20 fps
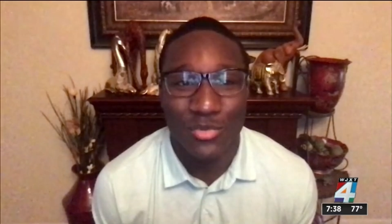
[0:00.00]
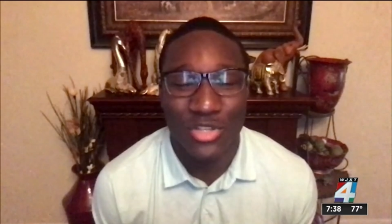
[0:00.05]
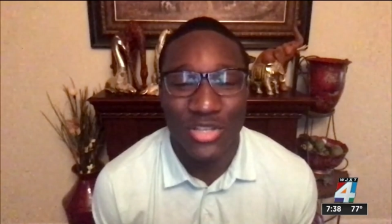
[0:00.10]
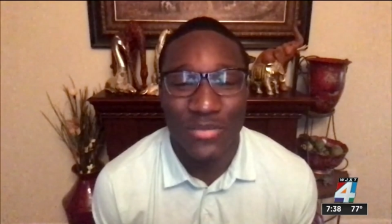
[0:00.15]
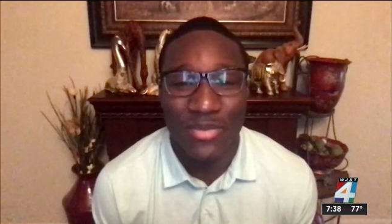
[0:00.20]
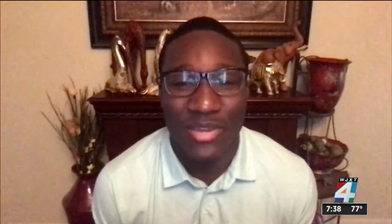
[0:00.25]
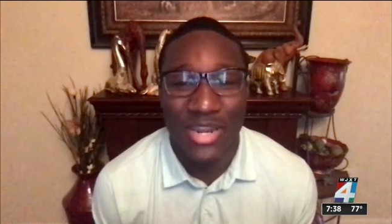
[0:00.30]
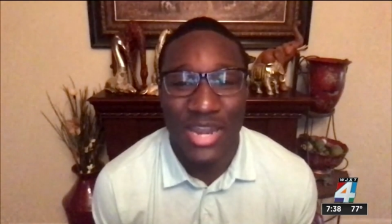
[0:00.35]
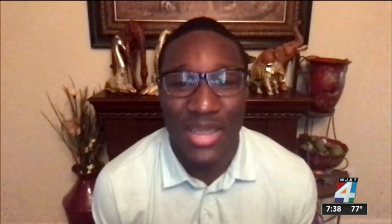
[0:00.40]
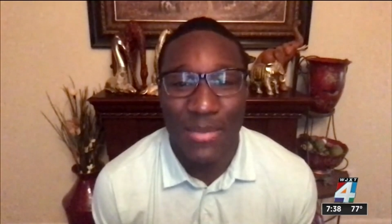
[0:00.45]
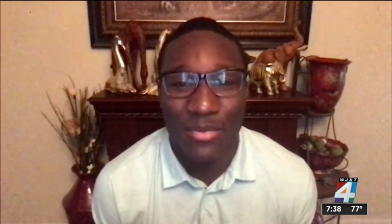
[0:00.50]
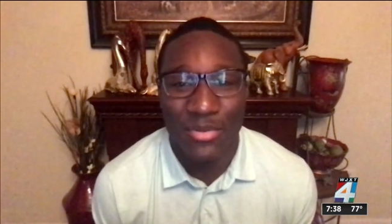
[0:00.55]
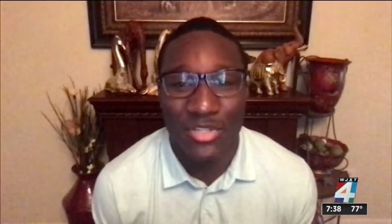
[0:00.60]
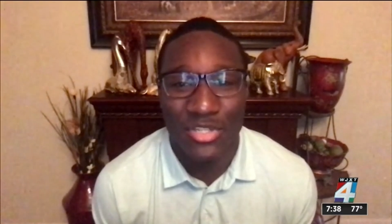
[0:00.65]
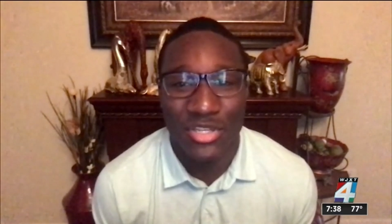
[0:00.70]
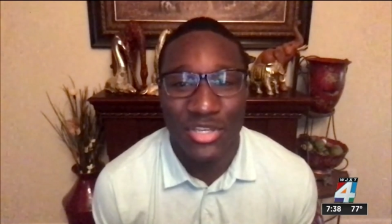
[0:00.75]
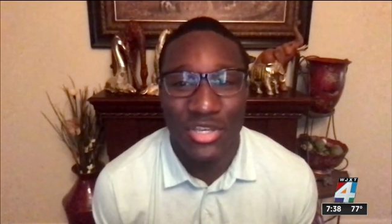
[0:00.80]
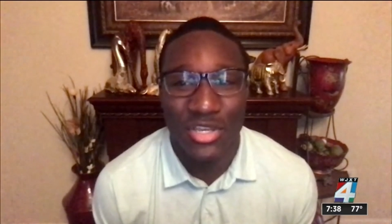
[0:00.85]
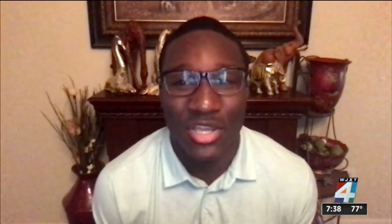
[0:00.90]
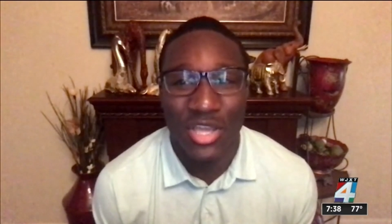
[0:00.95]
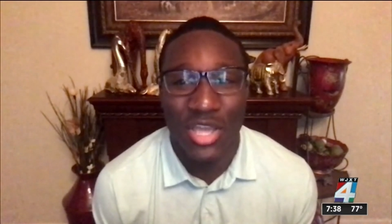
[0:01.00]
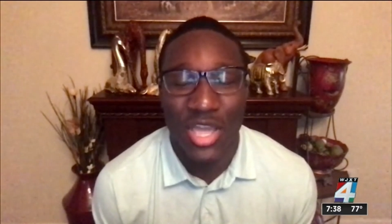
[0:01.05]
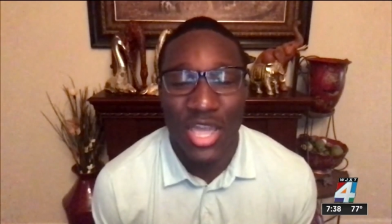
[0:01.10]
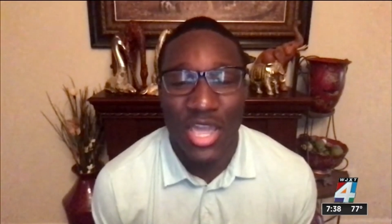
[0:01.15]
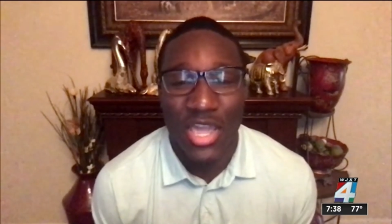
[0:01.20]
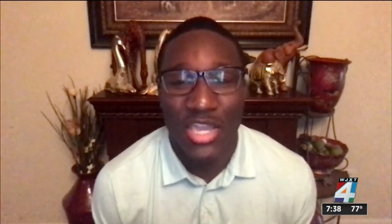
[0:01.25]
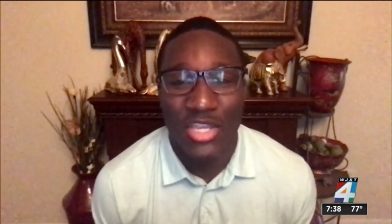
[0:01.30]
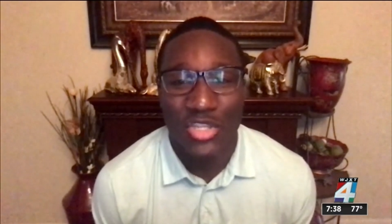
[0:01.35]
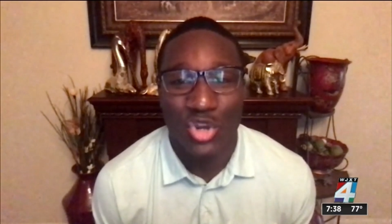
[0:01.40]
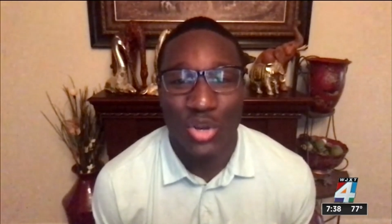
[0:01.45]
Really being able to
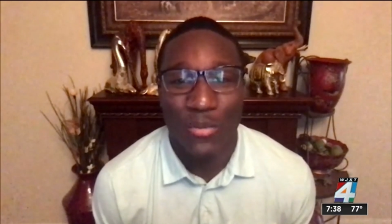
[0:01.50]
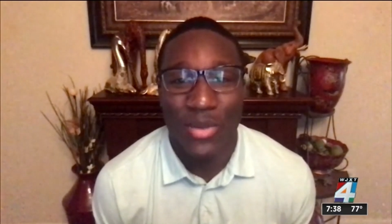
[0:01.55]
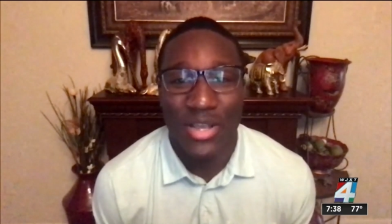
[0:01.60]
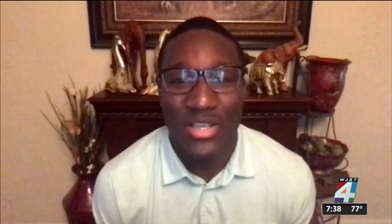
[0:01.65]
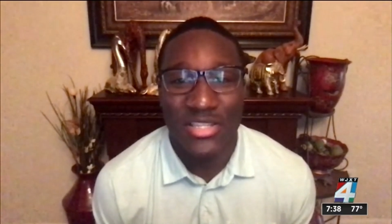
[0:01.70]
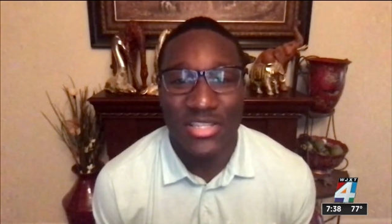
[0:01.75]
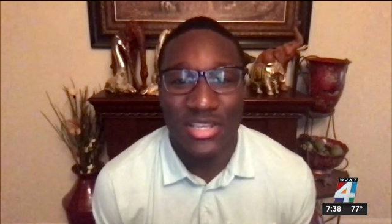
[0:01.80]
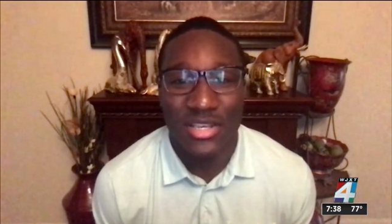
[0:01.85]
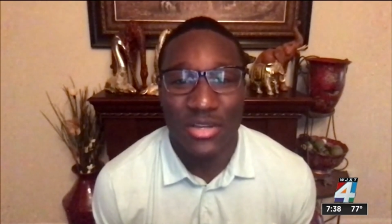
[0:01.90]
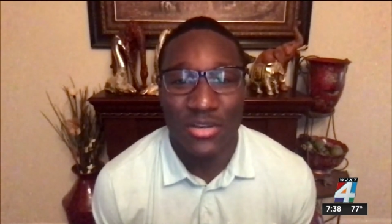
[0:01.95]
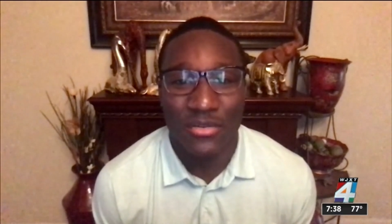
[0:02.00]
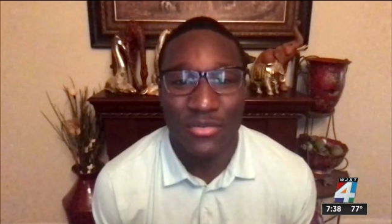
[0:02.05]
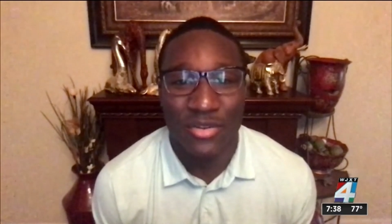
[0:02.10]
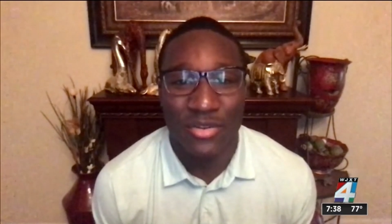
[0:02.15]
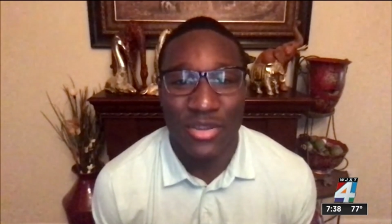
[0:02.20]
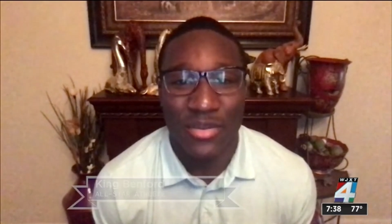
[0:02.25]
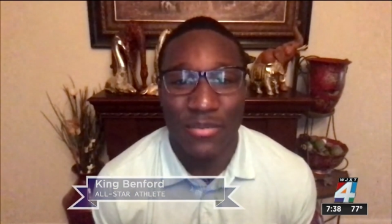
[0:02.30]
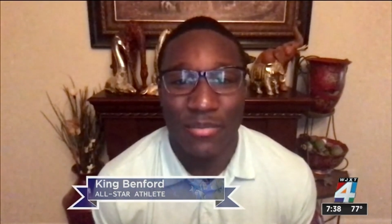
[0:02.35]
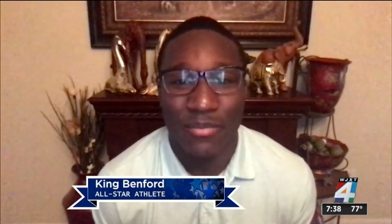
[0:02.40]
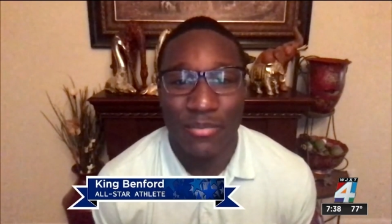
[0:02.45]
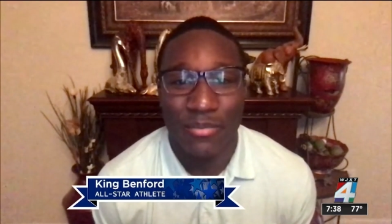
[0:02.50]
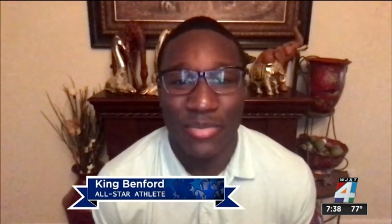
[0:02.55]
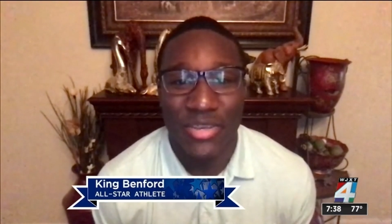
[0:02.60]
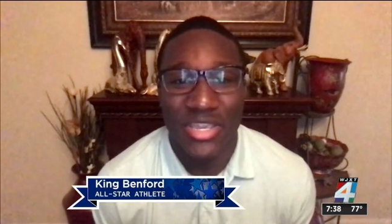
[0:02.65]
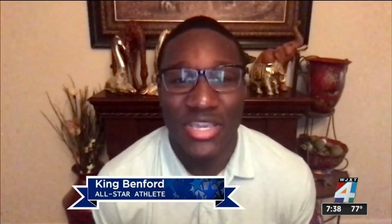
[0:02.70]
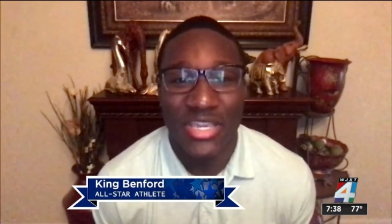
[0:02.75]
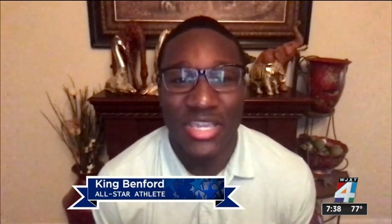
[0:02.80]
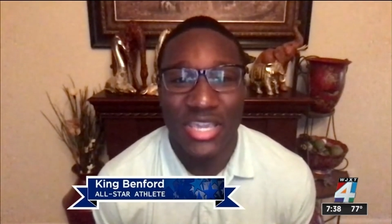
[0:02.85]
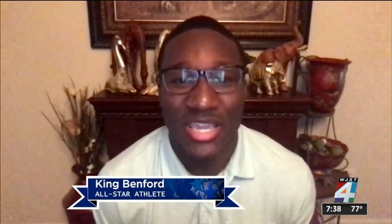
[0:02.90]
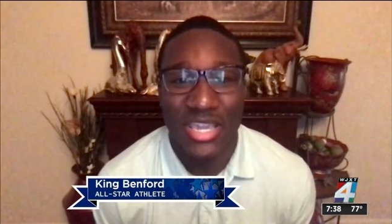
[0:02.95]
enjoy myself and
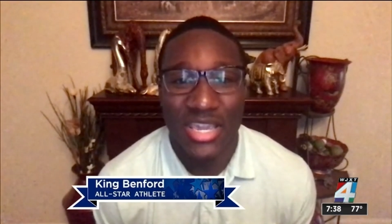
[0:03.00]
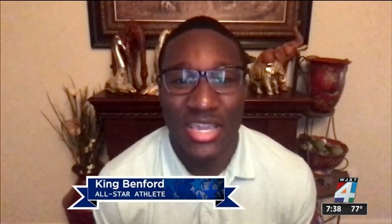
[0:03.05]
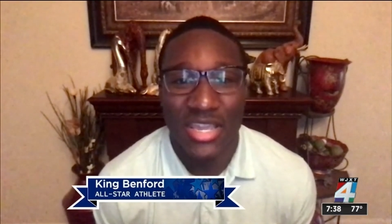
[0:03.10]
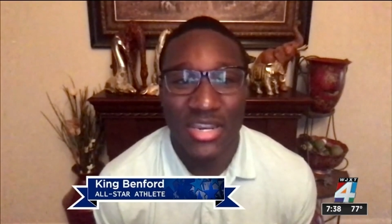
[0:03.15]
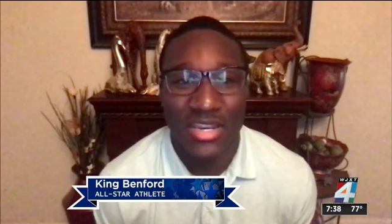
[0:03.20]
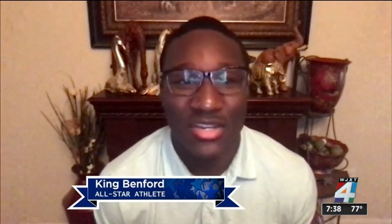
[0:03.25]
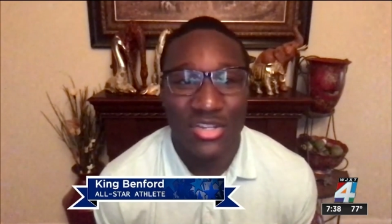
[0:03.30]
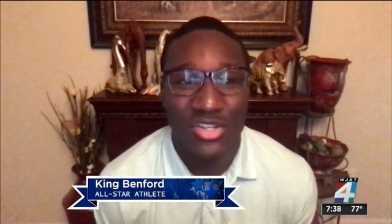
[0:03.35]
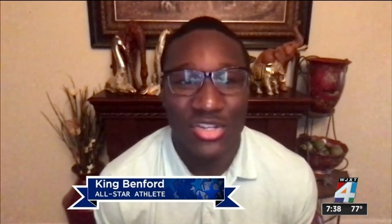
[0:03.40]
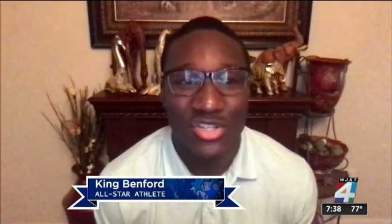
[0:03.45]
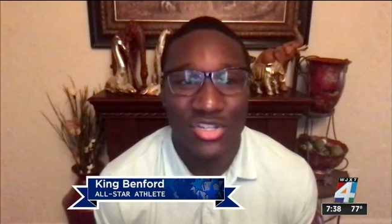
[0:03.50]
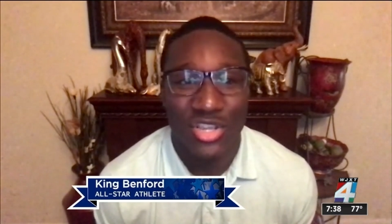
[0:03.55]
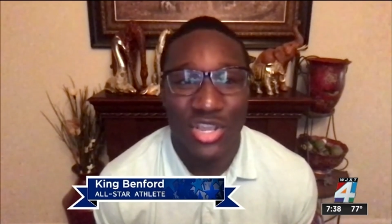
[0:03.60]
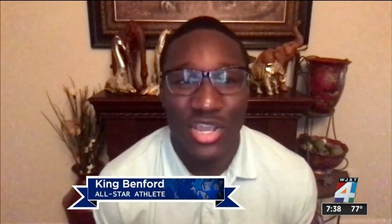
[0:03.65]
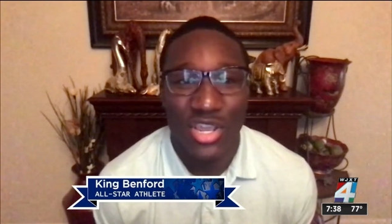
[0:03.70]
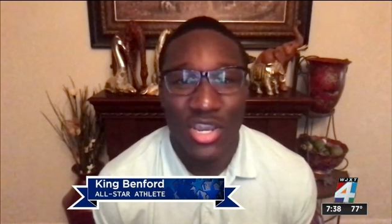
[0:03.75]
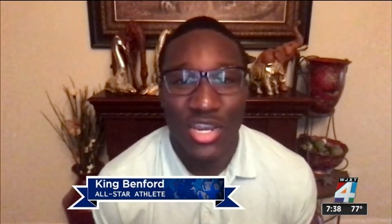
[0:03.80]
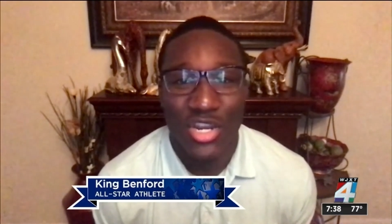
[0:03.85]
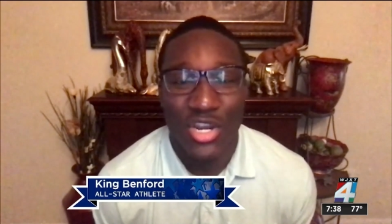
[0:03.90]
be a kid and just,